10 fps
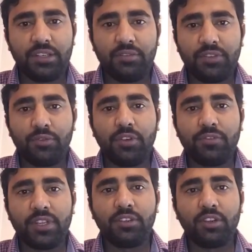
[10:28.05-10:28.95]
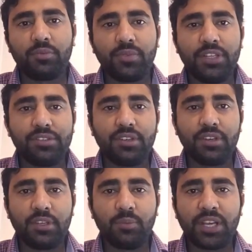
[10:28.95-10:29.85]
even if you have done your
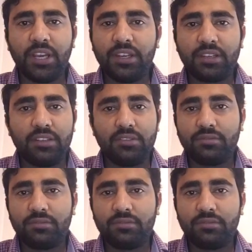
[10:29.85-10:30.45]
engineering and mechanical.